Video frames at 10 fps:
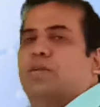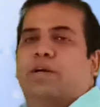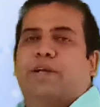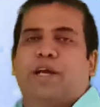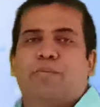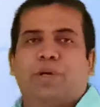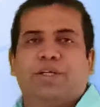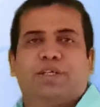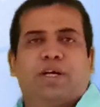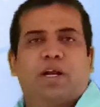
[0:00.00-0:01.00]
the
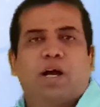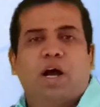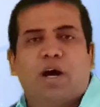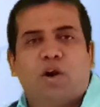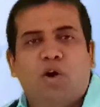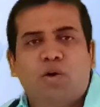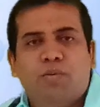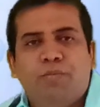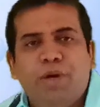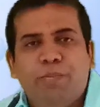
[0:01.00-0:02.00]
temperature
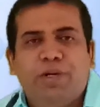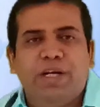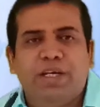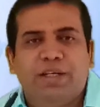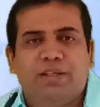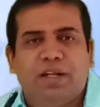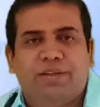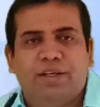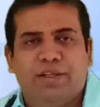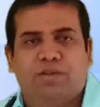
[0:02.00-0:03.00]
around 50 degrees
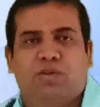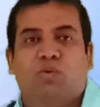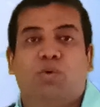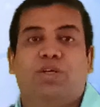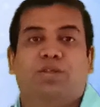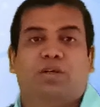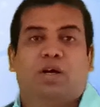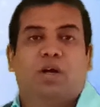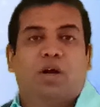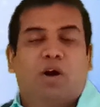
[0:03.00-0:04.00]
Celsius, which is
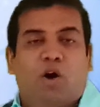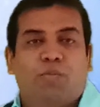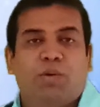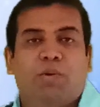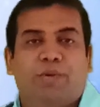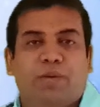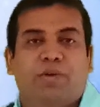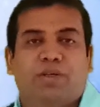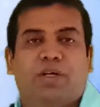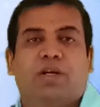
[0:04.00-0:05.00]
the optimum
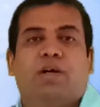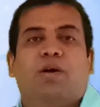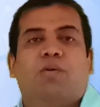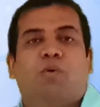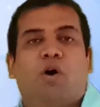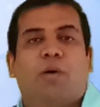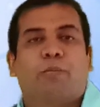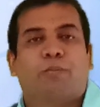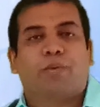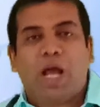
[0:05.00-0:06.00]
temperature
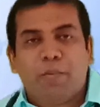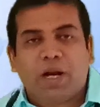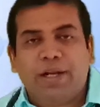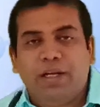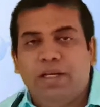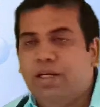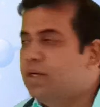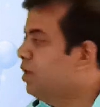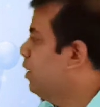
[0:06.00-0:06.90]
for primer annealing.